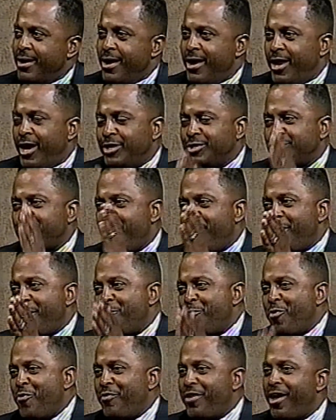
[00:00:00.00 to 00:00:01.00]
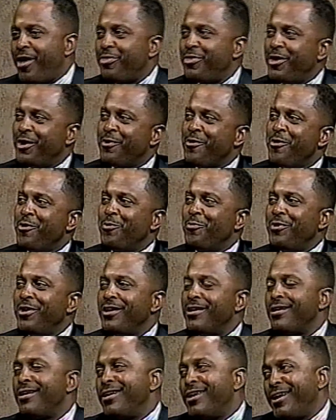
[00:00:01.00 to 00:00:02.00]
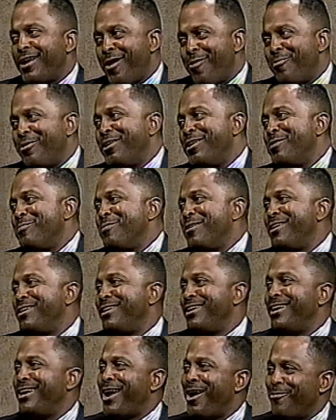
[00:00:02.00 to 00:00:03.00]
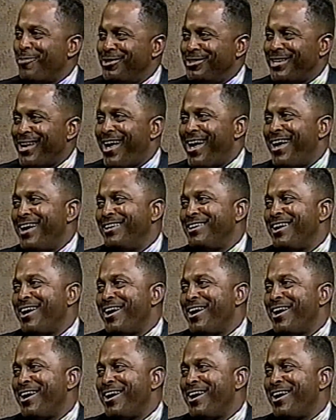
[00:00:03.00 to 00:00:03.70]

And I saw that movie, I think, on a weekend, and I went in Monday and I resigned.